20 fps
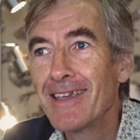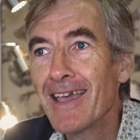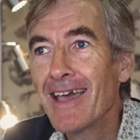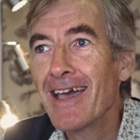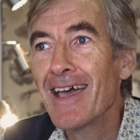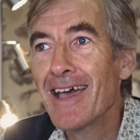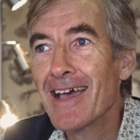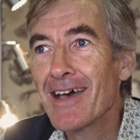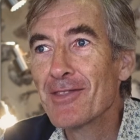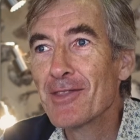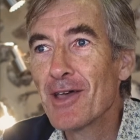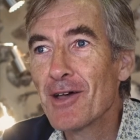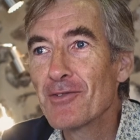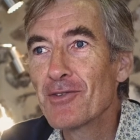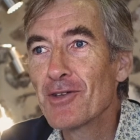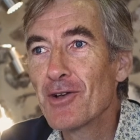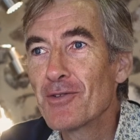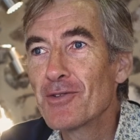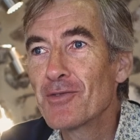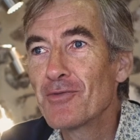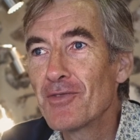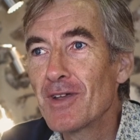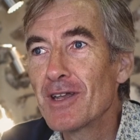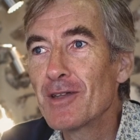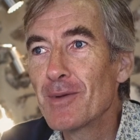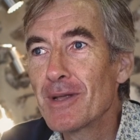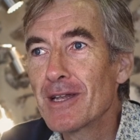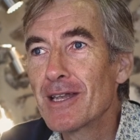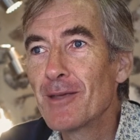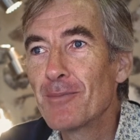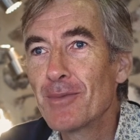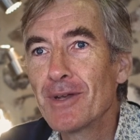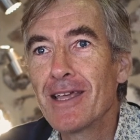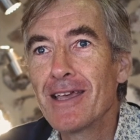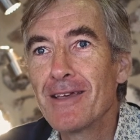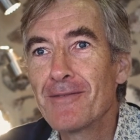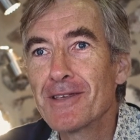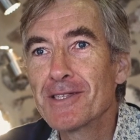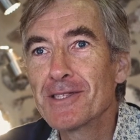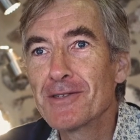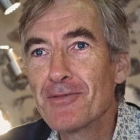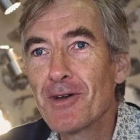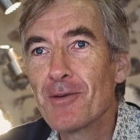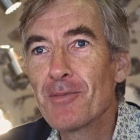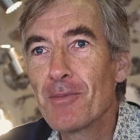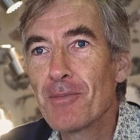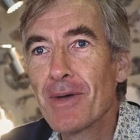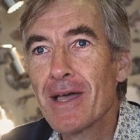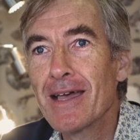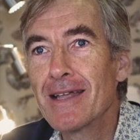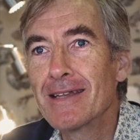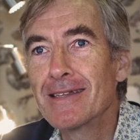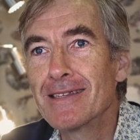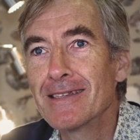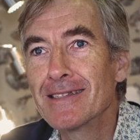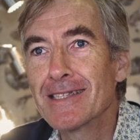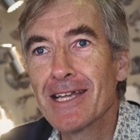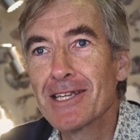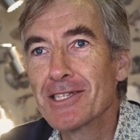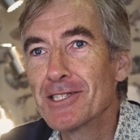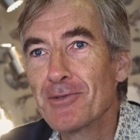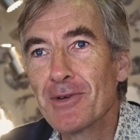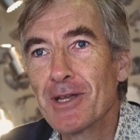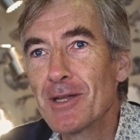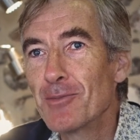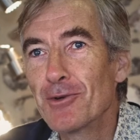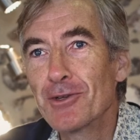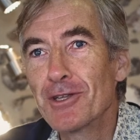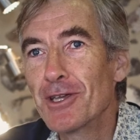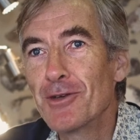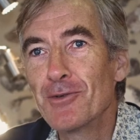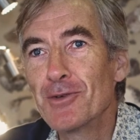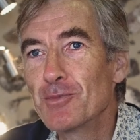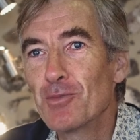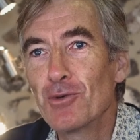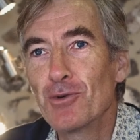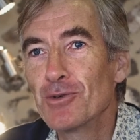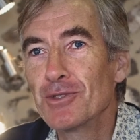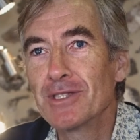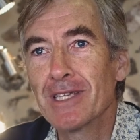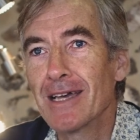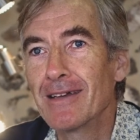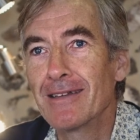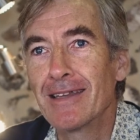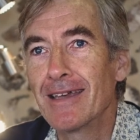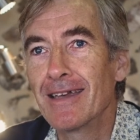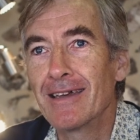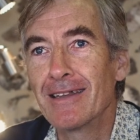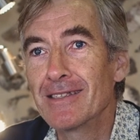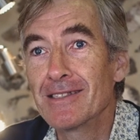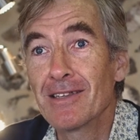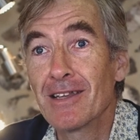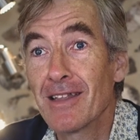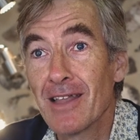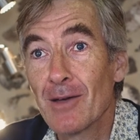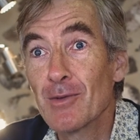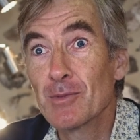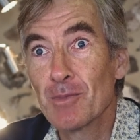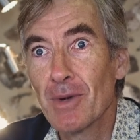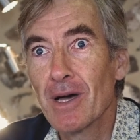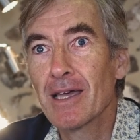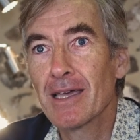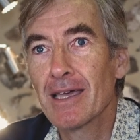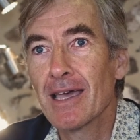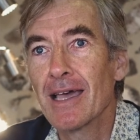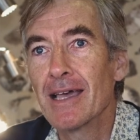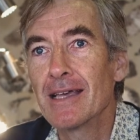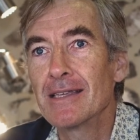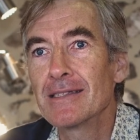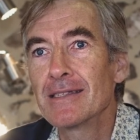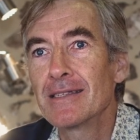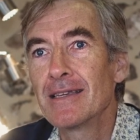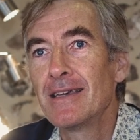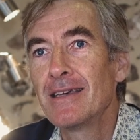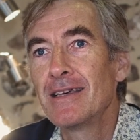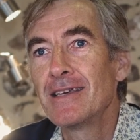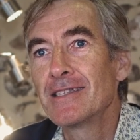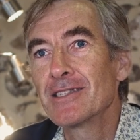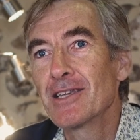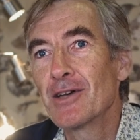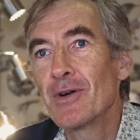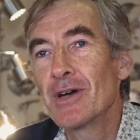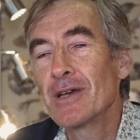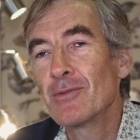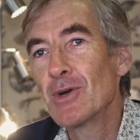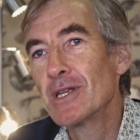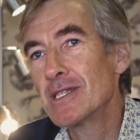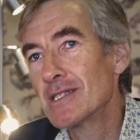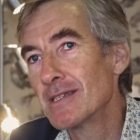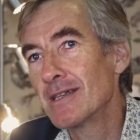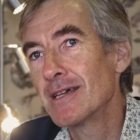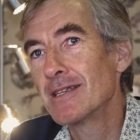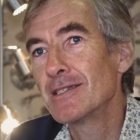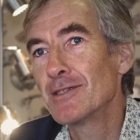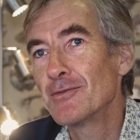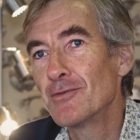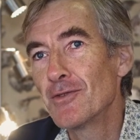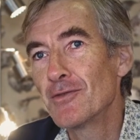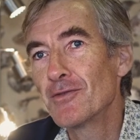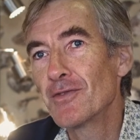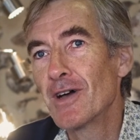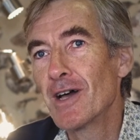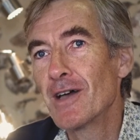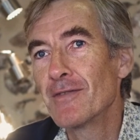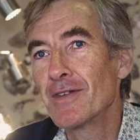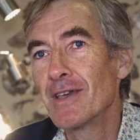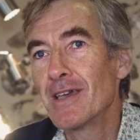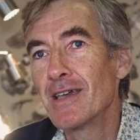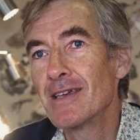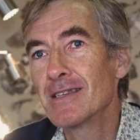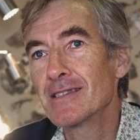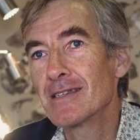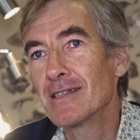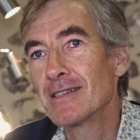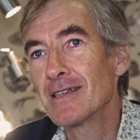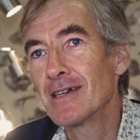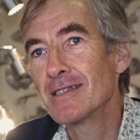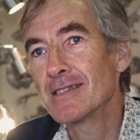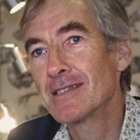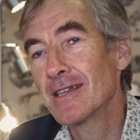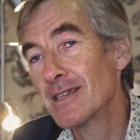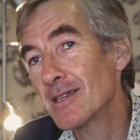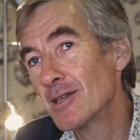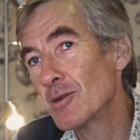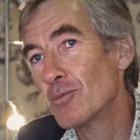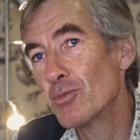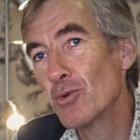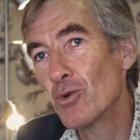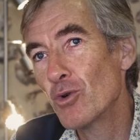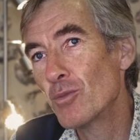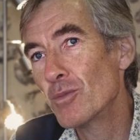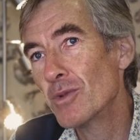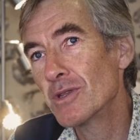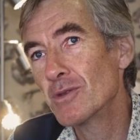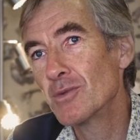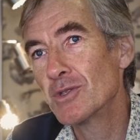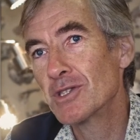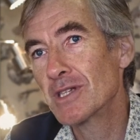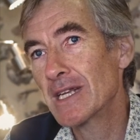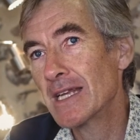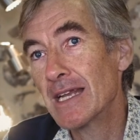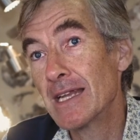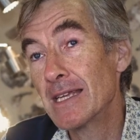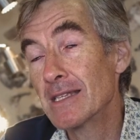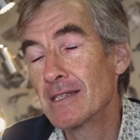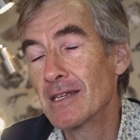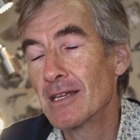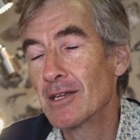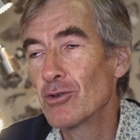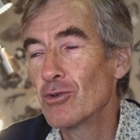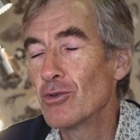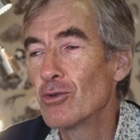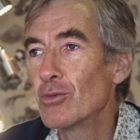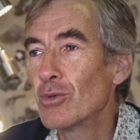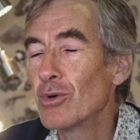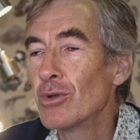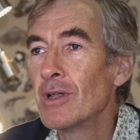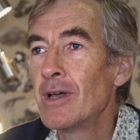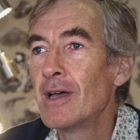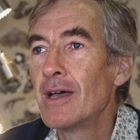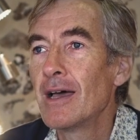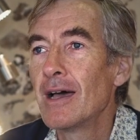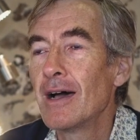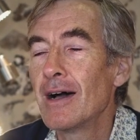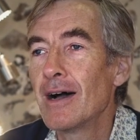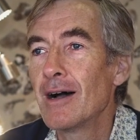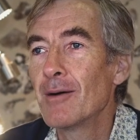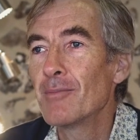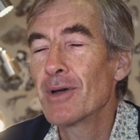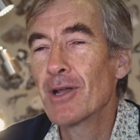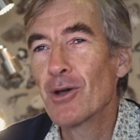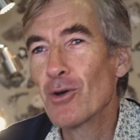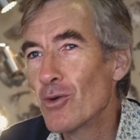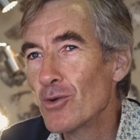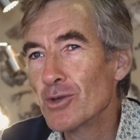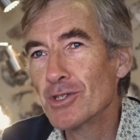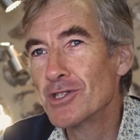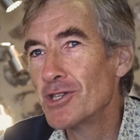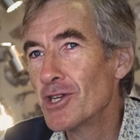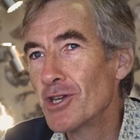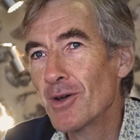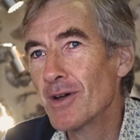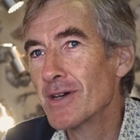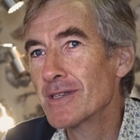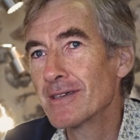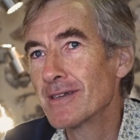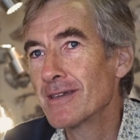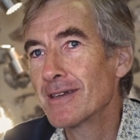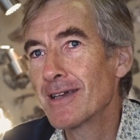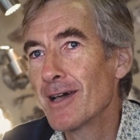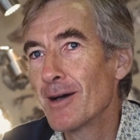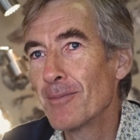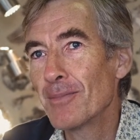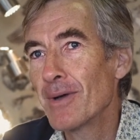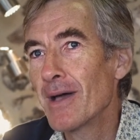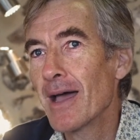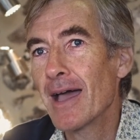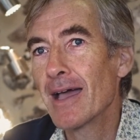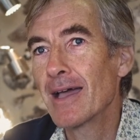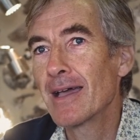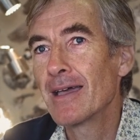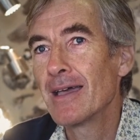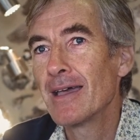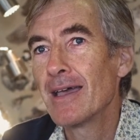Yeah, I, I fundamentally believe there's a rubber band attached to anybody who was born down here. And certainly that was my case. So I went to London for five years. I, I studied at Bournemouth, which clearly isn't in Cornwall. Um, but I always knew I was going to come back.